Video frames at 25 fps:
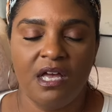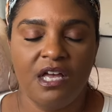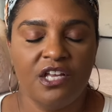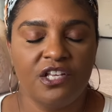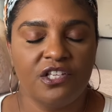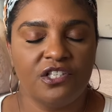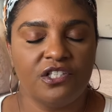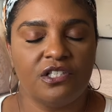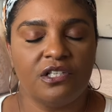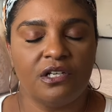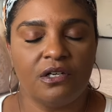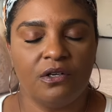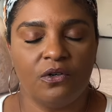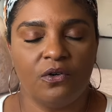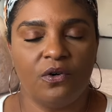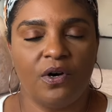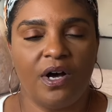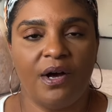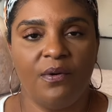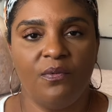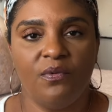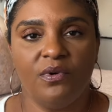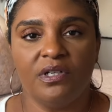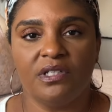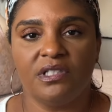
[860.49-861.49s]
So I
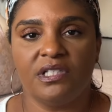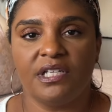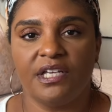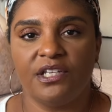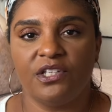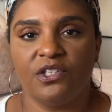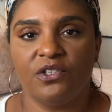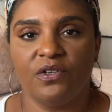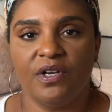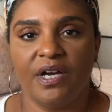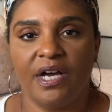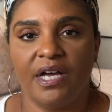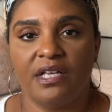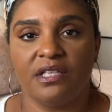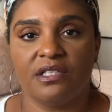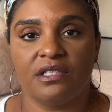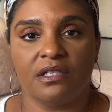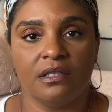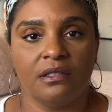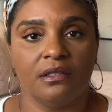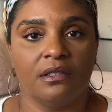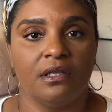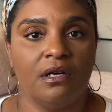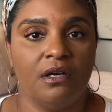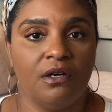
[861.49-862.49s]
want to take you guys
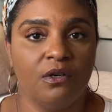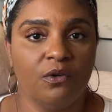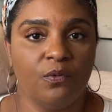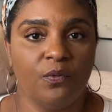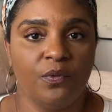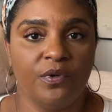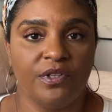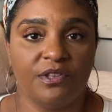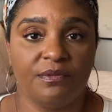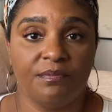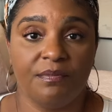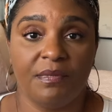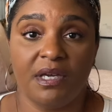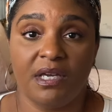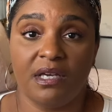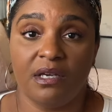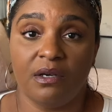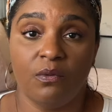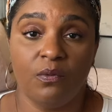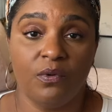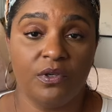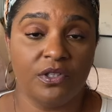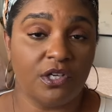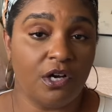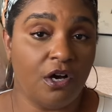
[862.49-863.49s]
along with me
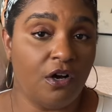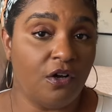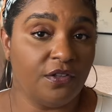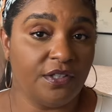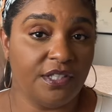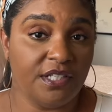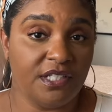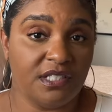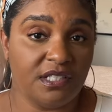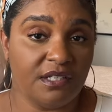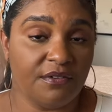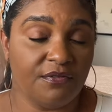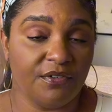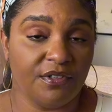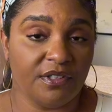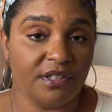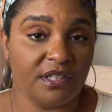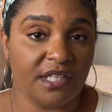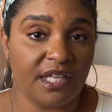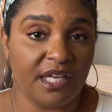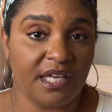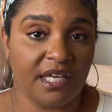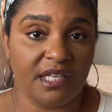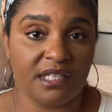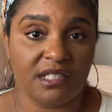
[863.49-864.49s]
with all these different
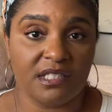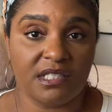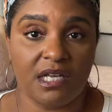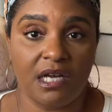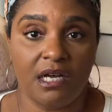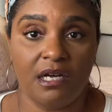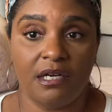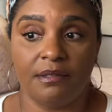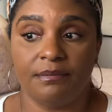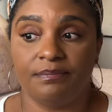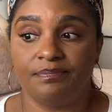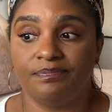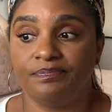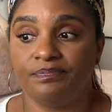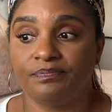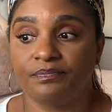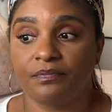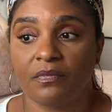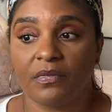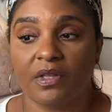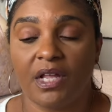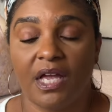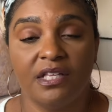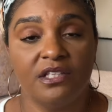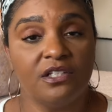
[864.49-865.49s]
things. I
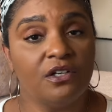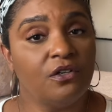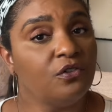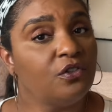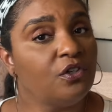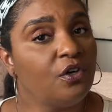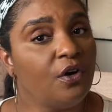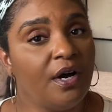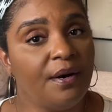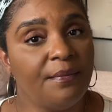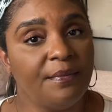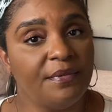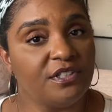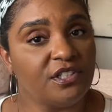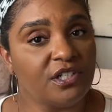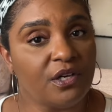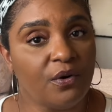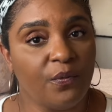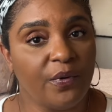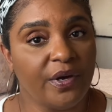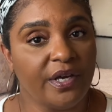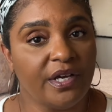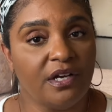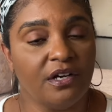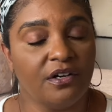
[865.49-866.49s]
don't know how much I
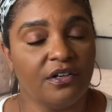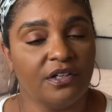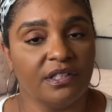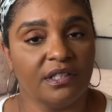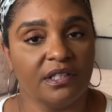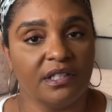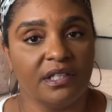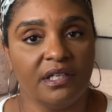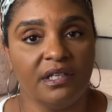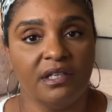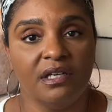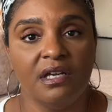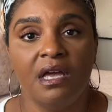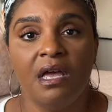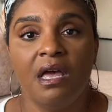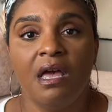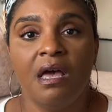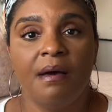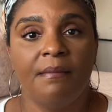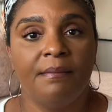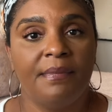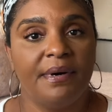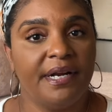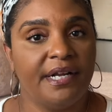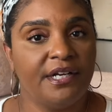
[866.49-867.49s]
weigh currently,
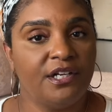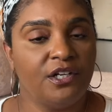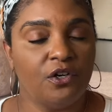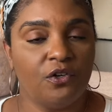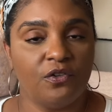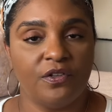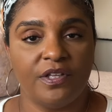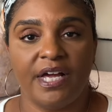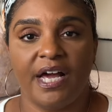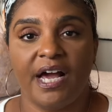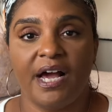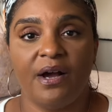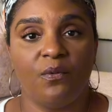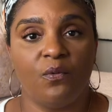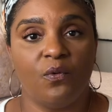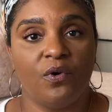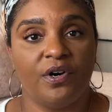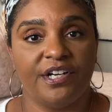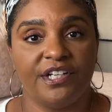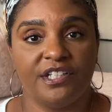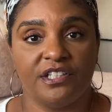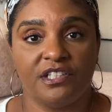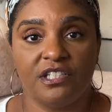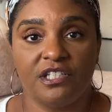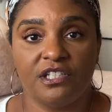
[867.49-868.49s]
but I know that I
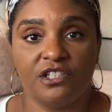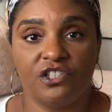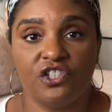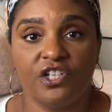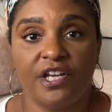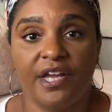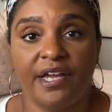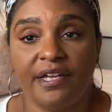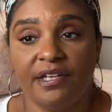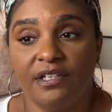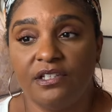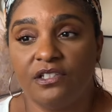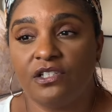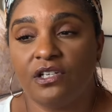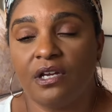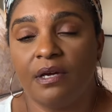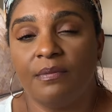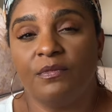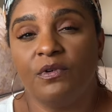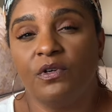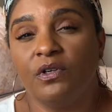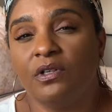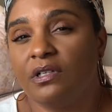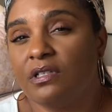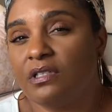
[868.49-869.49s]
want it to change. I'm
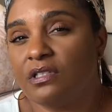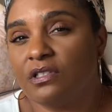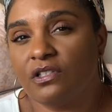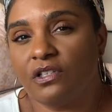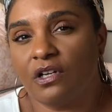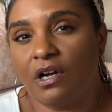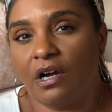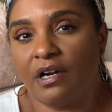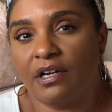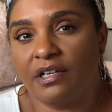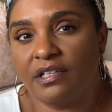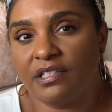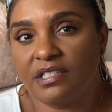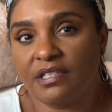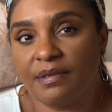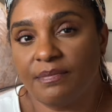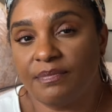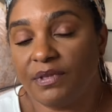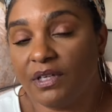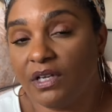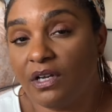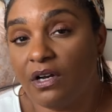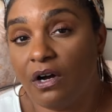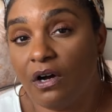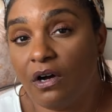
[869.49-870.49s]
going to start
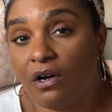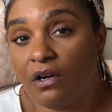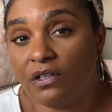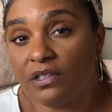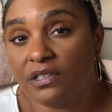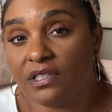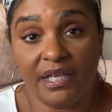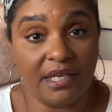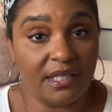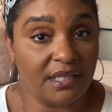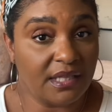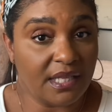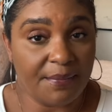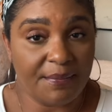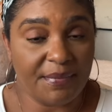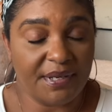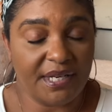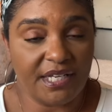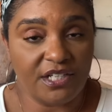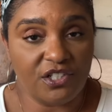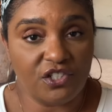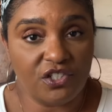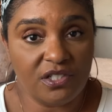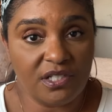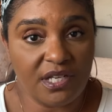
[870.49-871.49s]
something called the
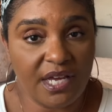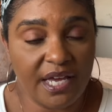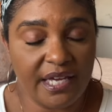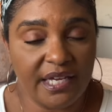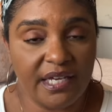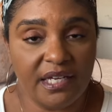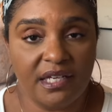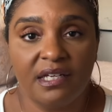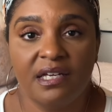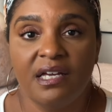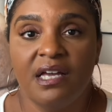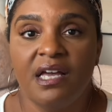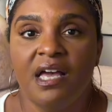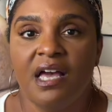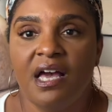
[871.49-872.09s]
elimination diet.